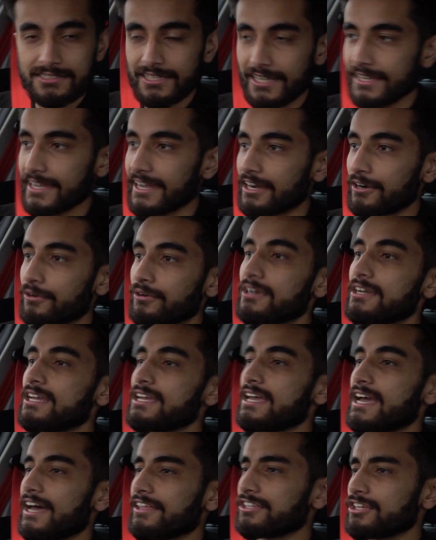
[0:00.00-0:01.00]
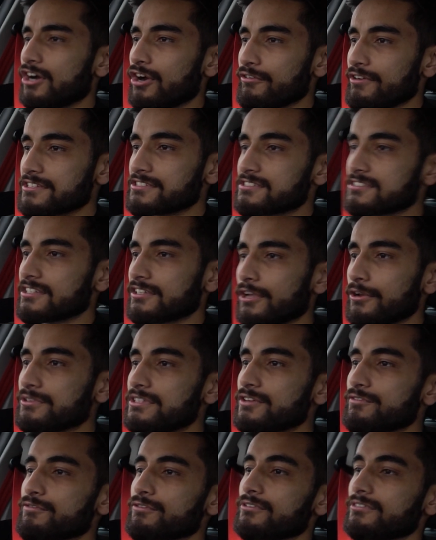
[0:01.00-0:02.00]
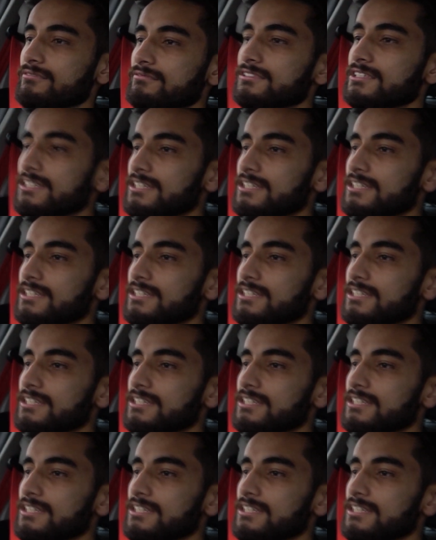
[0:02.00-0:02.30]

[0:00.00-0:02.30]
day out, and the RSs are no different.